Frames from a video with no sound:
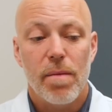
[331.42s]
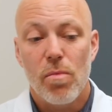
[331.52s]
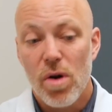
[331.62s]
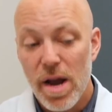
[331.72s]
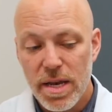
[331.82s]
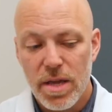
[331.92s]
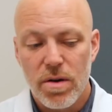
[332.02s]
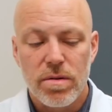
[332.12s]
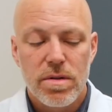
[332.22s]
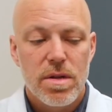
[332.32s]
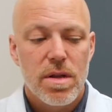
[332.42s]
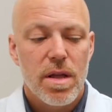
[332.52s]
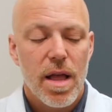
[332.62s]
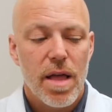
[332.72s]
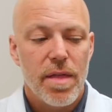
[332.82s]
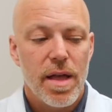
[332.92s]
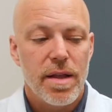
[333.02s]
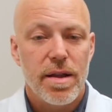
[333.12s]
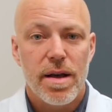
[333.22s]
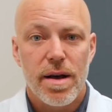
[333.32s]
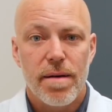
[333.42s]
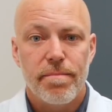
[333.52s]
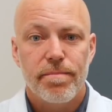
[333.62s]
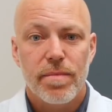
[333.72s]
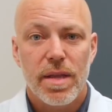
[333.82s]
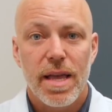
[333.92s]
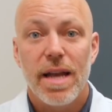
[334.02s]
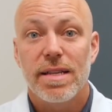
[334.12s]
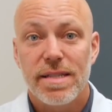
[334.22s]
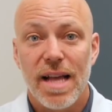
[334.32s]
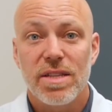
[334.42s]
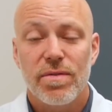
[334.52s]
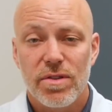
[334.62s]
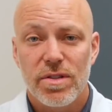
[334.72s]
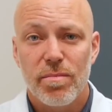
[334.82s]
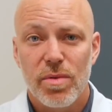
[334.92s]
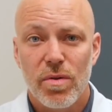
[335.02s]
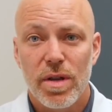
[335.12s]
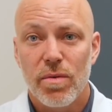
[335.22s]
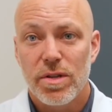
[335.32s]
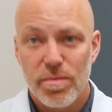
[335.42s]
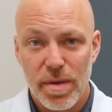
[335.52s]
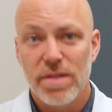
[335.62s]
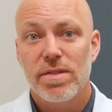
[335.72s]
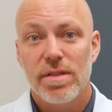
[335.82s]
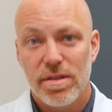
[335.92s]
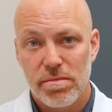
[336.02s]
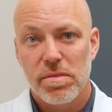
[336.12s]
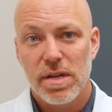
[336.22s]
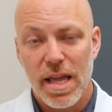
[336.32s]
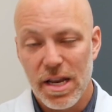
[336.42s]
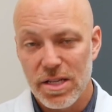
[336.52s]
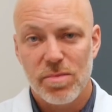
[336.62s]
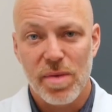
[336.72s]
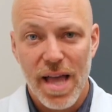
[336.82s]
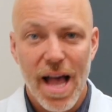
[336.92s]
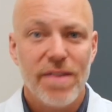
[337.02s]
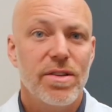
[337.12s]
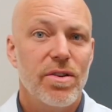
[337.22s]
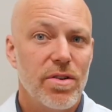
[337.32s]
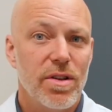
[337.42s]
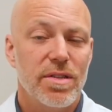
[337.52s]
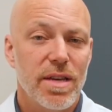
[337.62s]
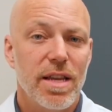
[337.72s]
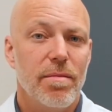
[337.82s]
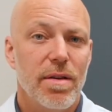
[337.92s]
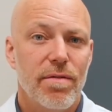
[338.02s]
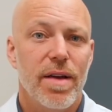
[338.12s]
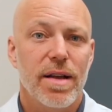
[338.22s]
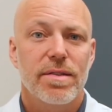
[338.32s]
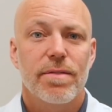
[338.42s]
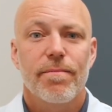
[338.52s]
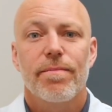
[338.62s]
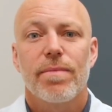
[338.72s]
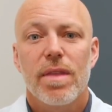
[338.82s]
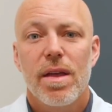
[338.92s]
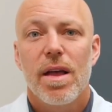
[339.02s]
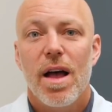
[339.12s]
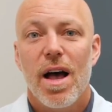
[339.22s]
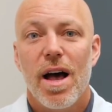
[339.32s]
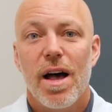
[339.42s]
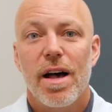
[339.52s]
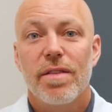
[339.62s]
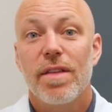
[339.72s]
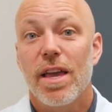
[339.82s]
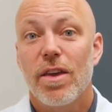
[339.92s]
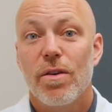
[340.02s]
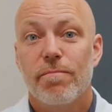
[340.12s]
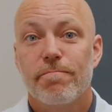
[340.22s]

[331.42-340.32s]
more ideal, and then get it assessed for stability, which means it can just be casted or it doesn't need to be fixed. Thank you.